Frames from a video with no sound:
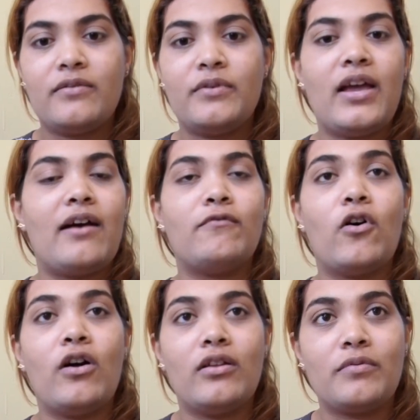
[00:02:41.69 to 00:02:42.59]
We have
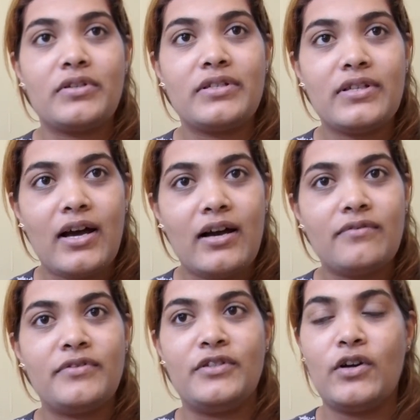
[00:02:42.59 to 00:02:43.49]
all our
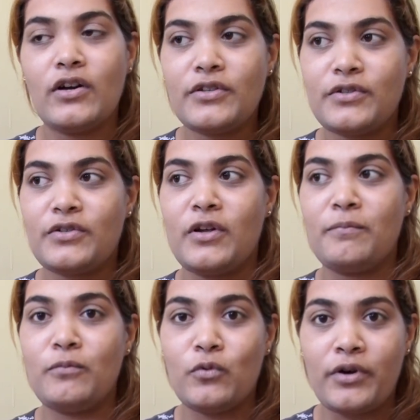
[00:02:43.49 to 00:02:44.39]
staff and doctors
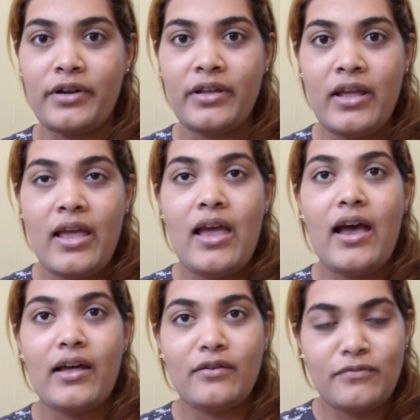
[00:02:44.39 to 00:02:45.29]
on board.
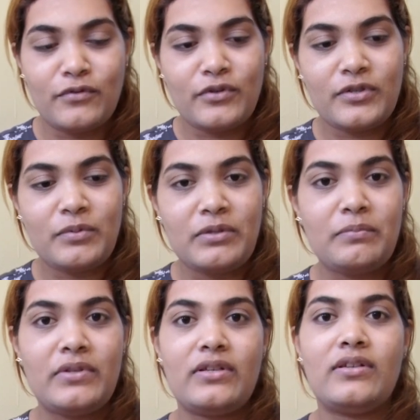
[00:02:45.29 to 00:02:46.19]
And of course, with
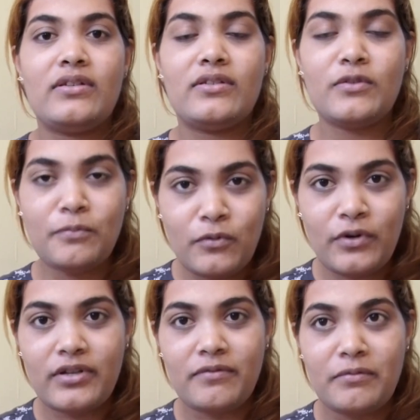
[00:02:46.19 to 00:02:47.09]
the
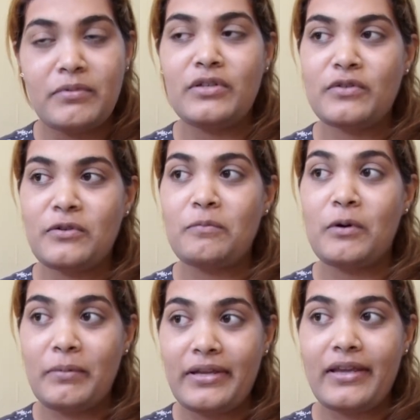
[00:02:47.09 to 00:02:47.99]
support of the Ministry of
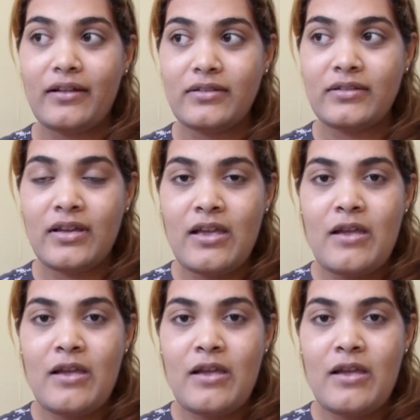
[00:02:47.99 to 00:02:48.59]
Public Health,